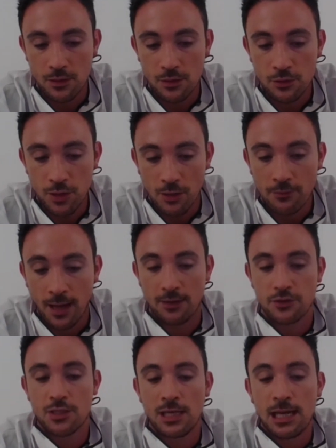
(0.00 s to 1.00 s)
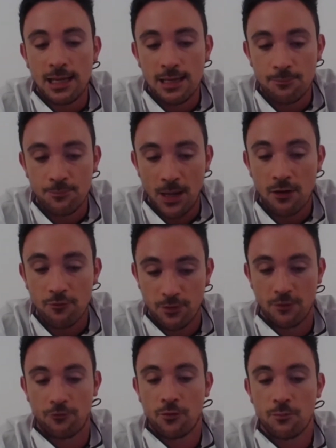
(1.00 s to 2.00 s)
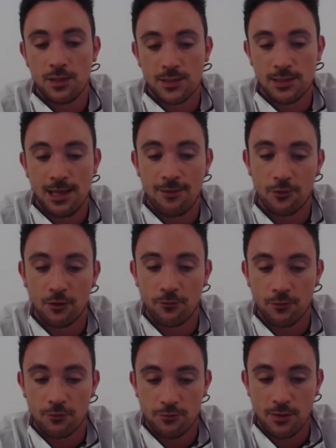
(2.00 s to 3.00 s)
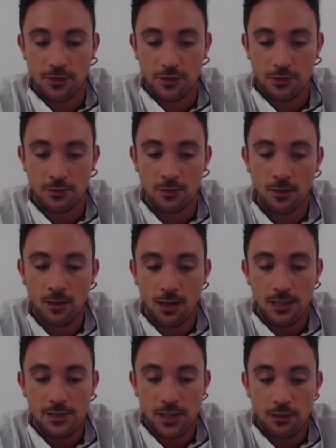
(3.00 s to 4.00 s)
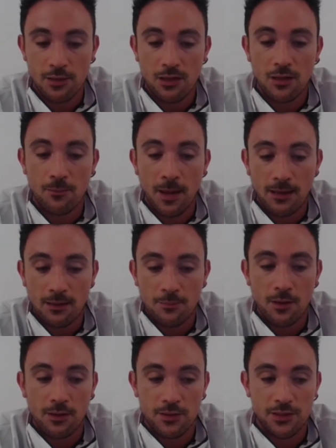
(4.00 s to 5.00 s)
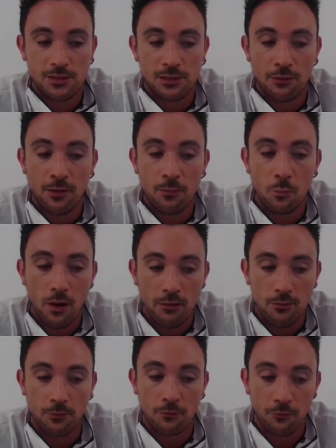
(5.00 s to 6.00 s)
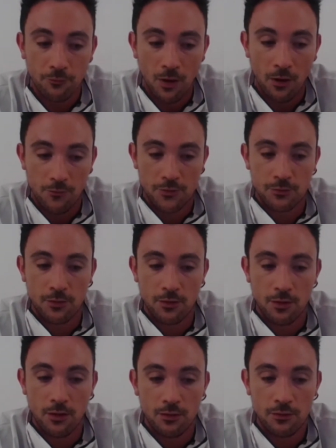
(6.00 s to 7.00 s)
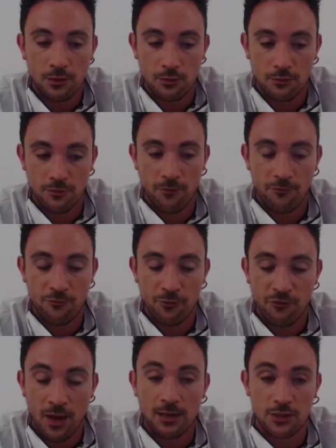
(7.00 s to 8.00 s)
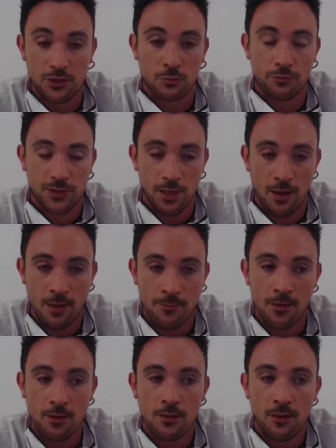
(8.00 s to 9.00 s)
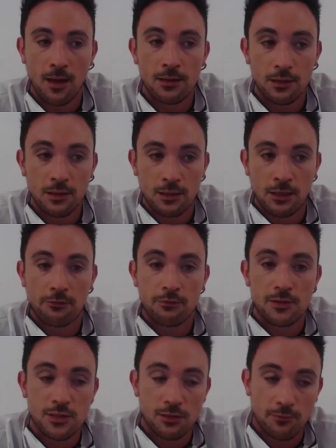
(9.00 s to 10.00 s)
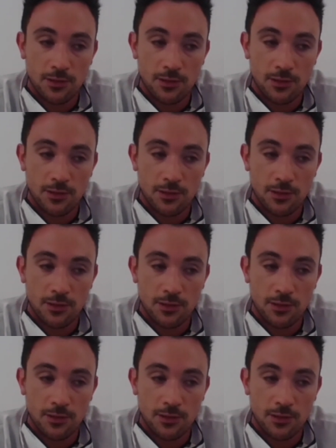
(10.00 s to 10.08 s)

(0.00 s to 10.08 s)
you don't actually benefit from this level of filtration. It's only going to make the mask, unwearable after a fairly short time, and it can increase the